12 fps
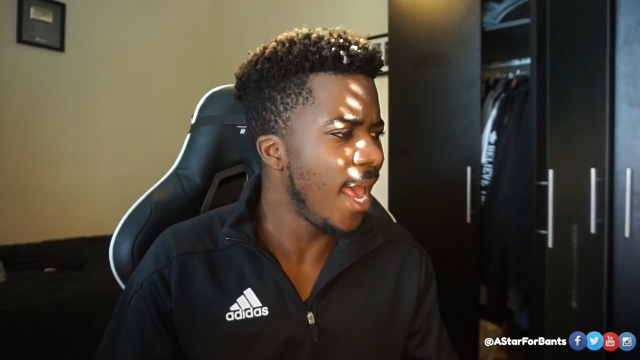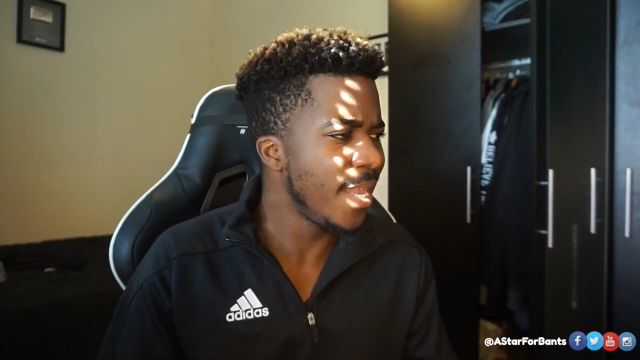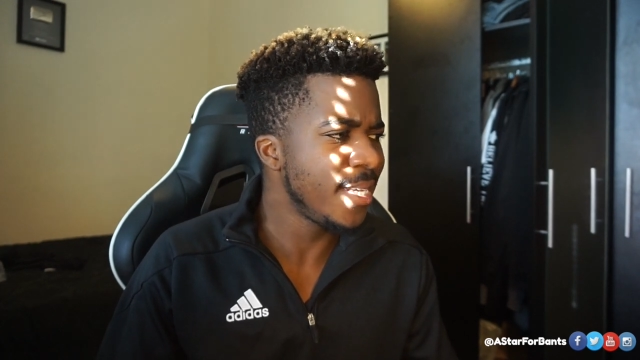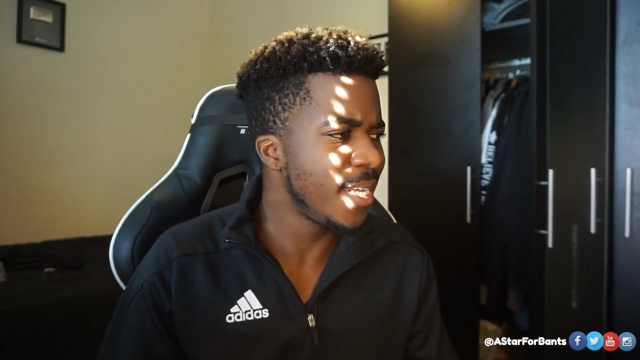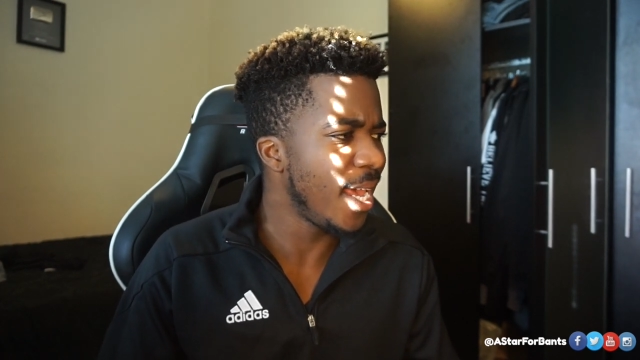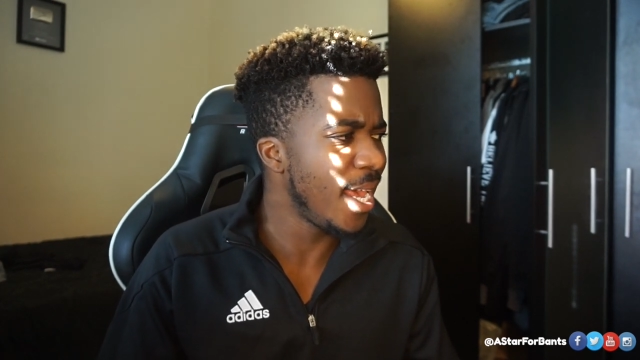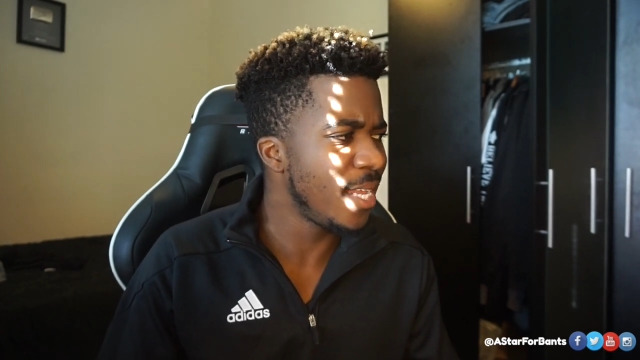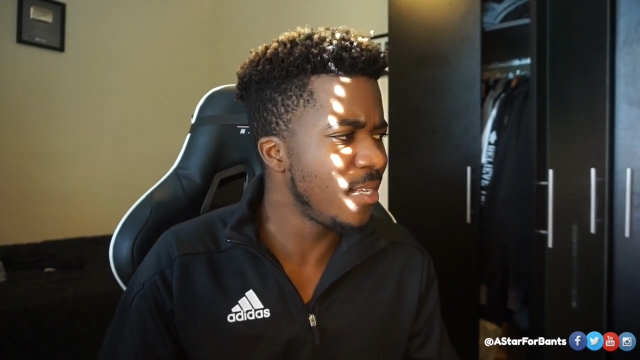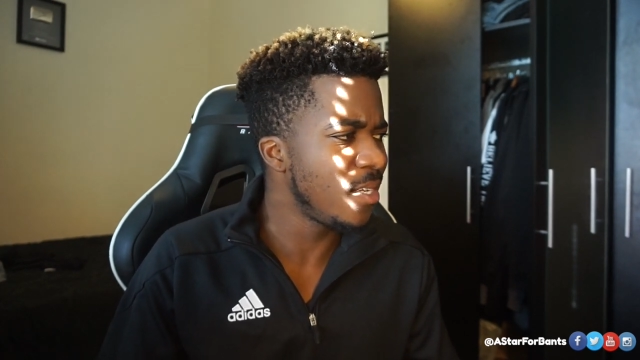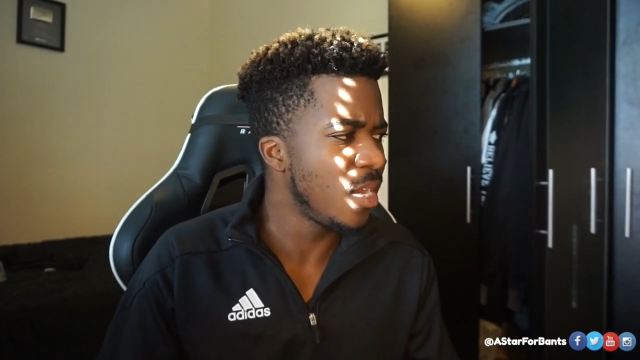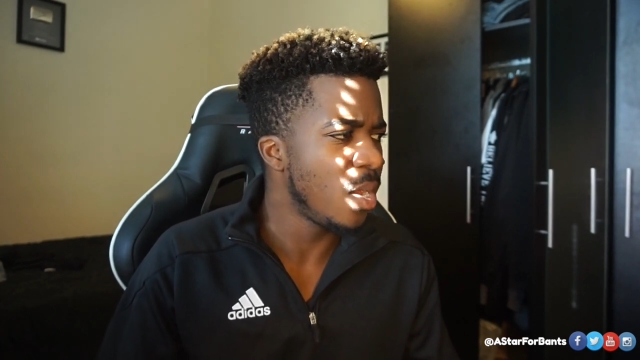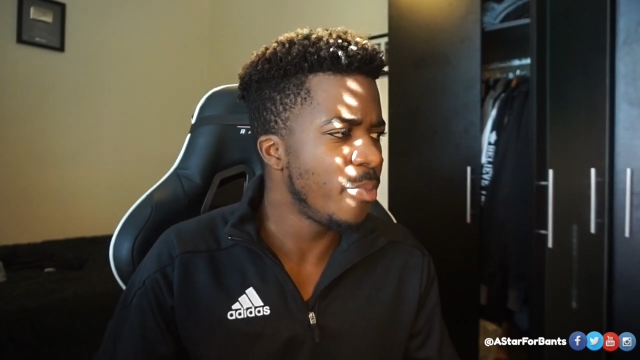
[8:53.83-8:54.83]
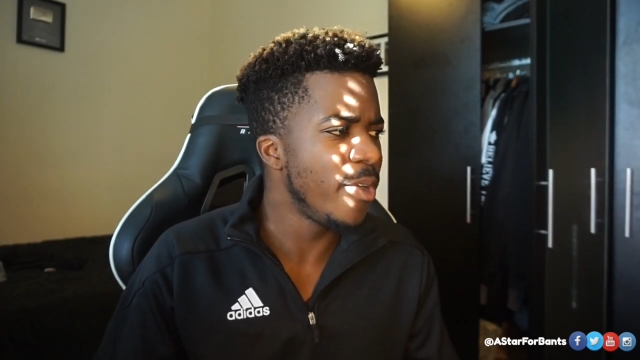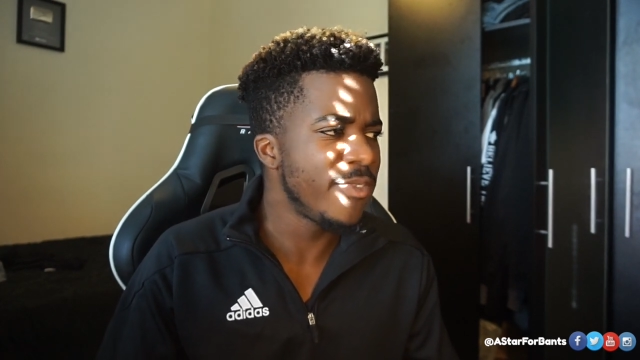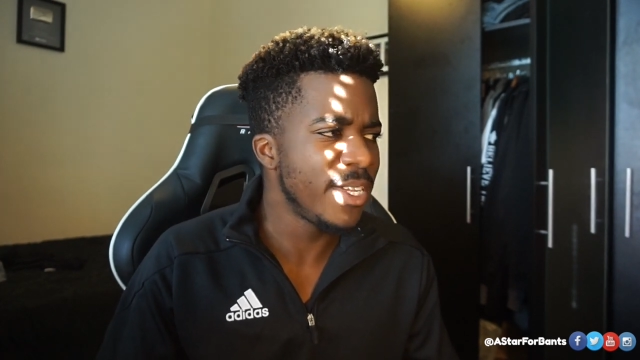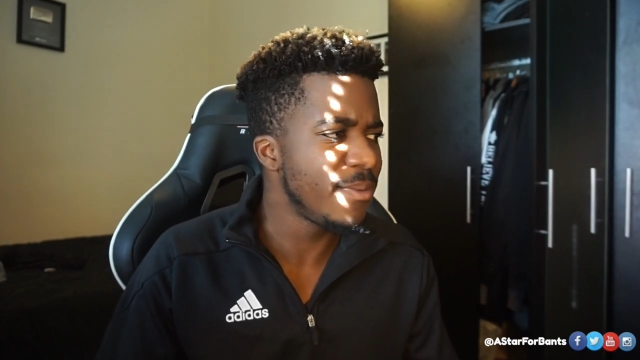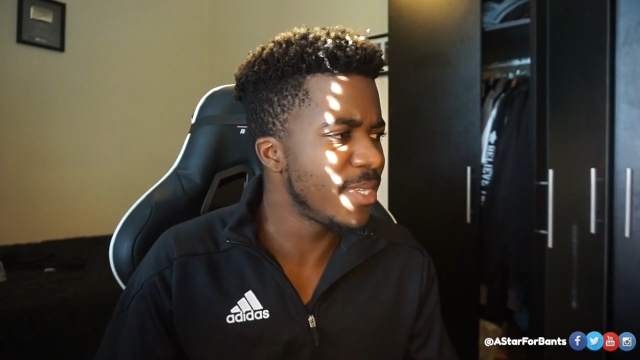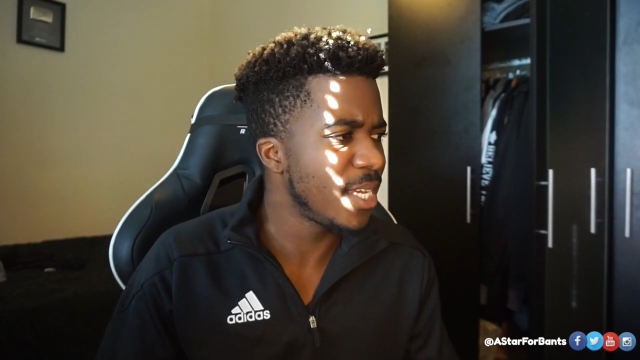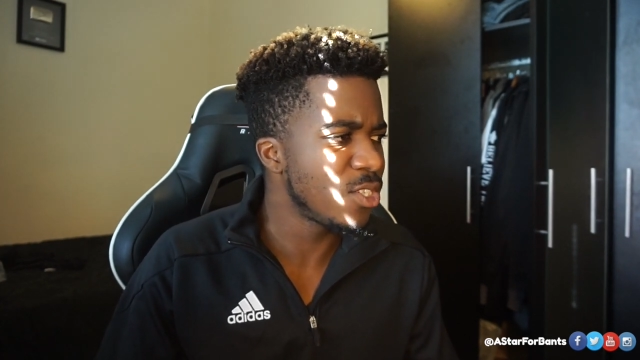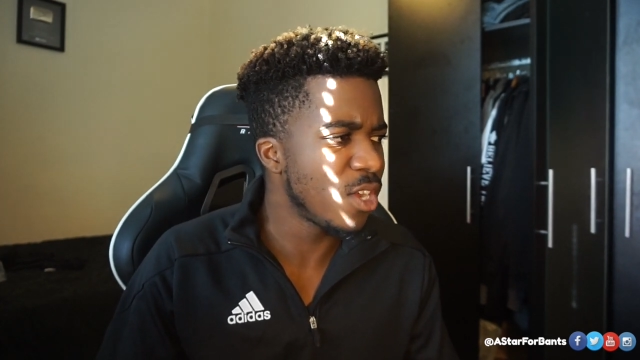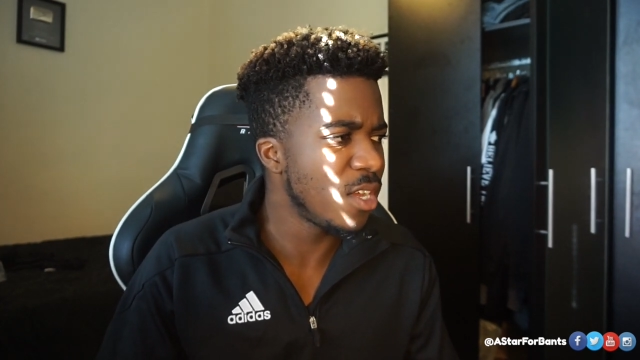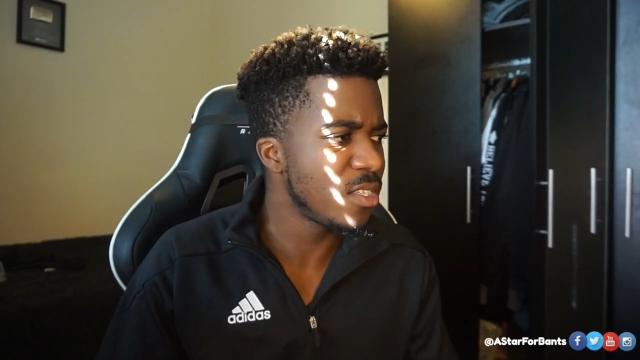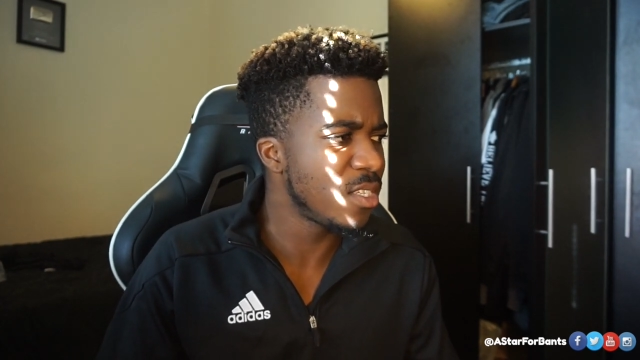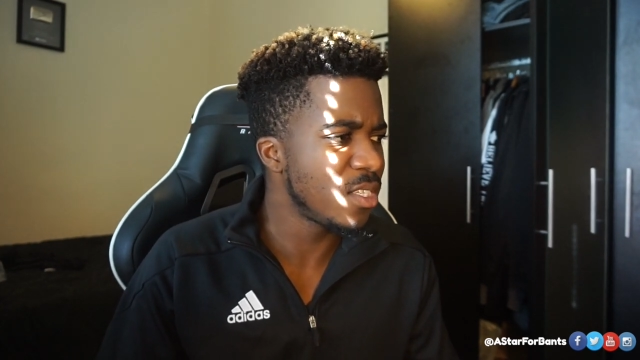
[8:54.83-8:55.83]
end to end. Both teams had
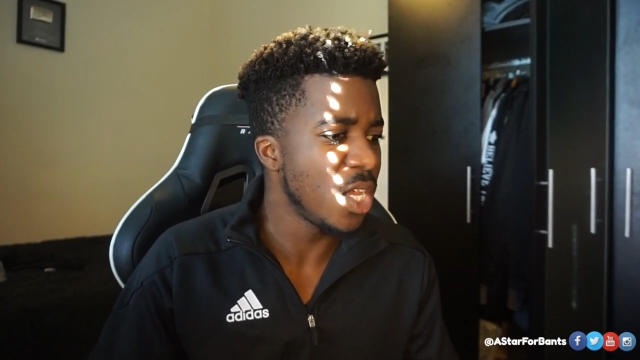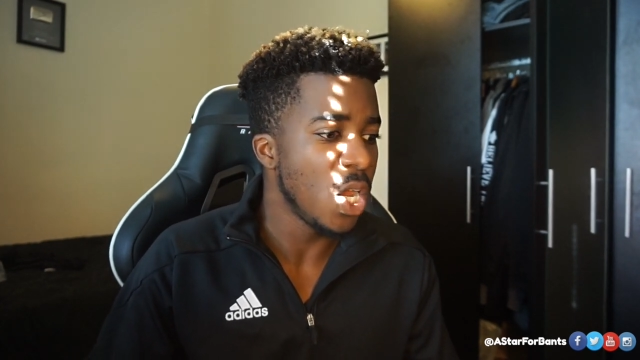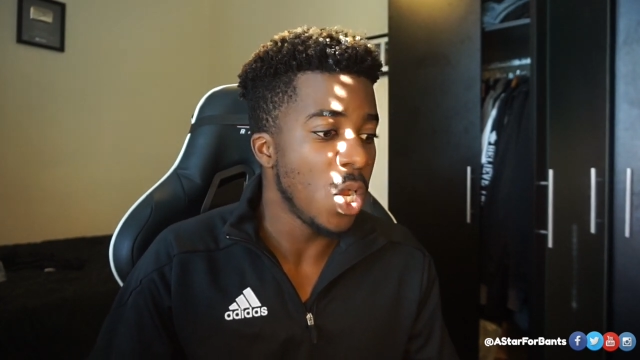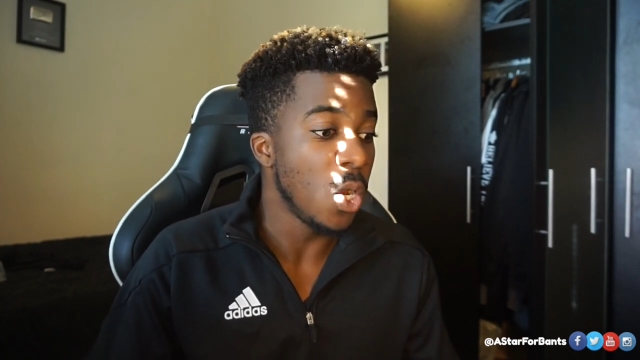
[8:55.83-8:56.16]
chances.